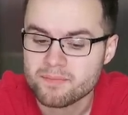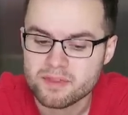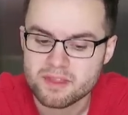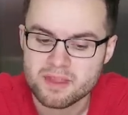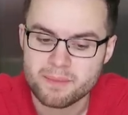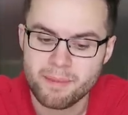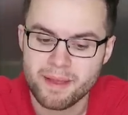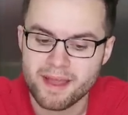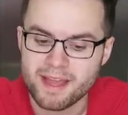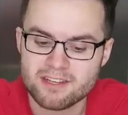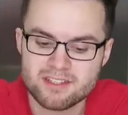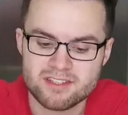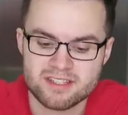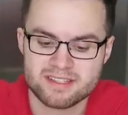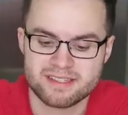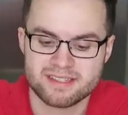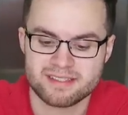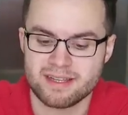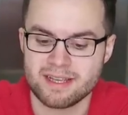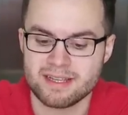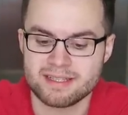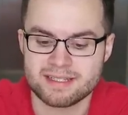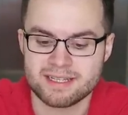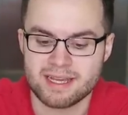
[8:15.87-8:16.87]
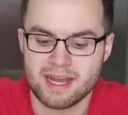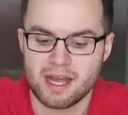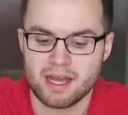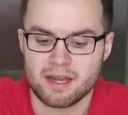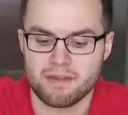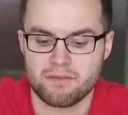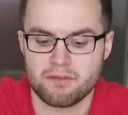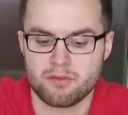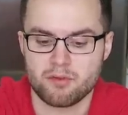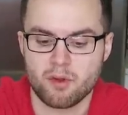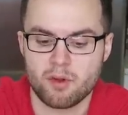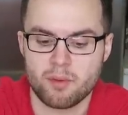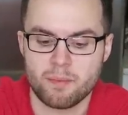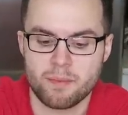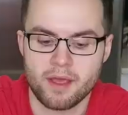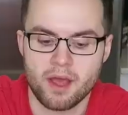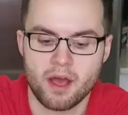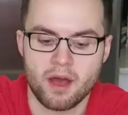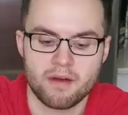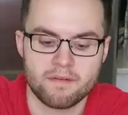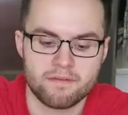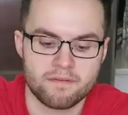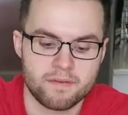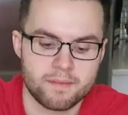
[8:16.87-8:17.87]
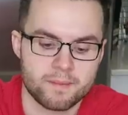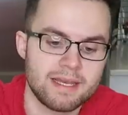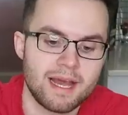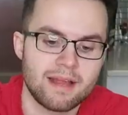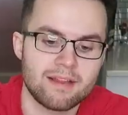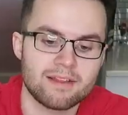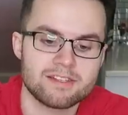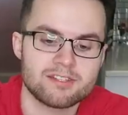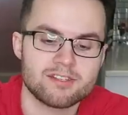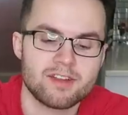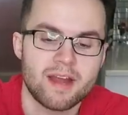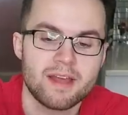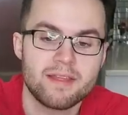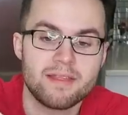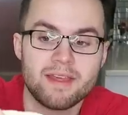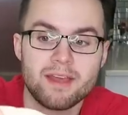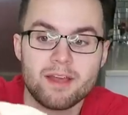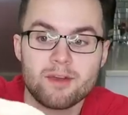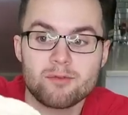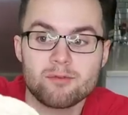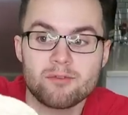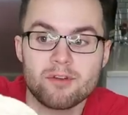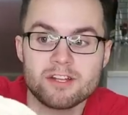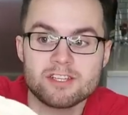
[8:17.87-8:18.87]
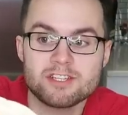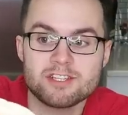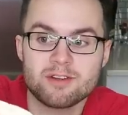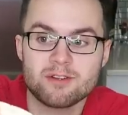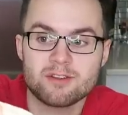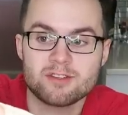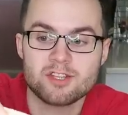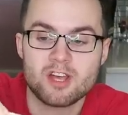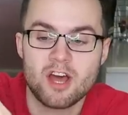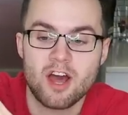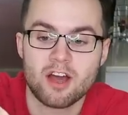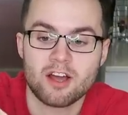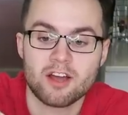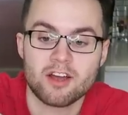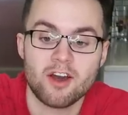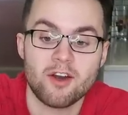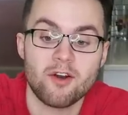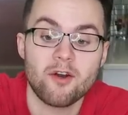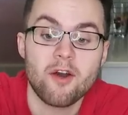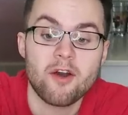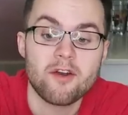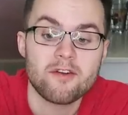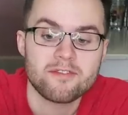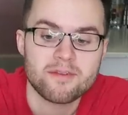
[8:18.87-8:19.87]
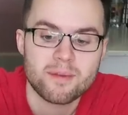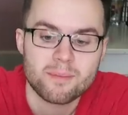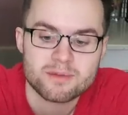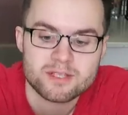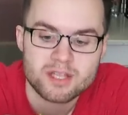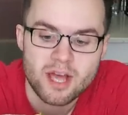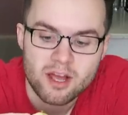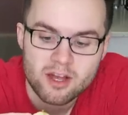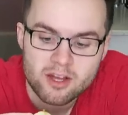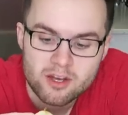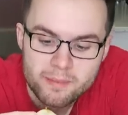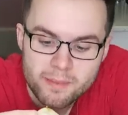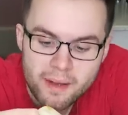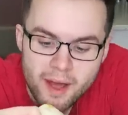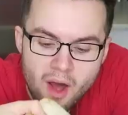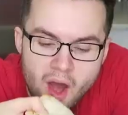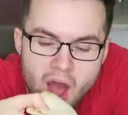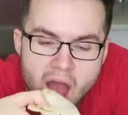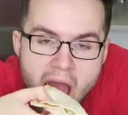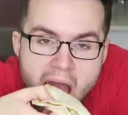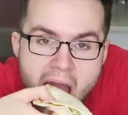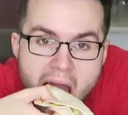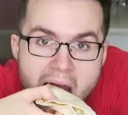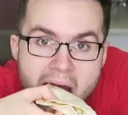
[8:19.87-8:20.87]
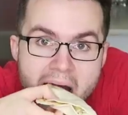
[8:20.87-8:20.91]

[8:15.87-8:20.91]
The bacon just is kind of throwing me off. Now let's try the original taco from Taco Bell.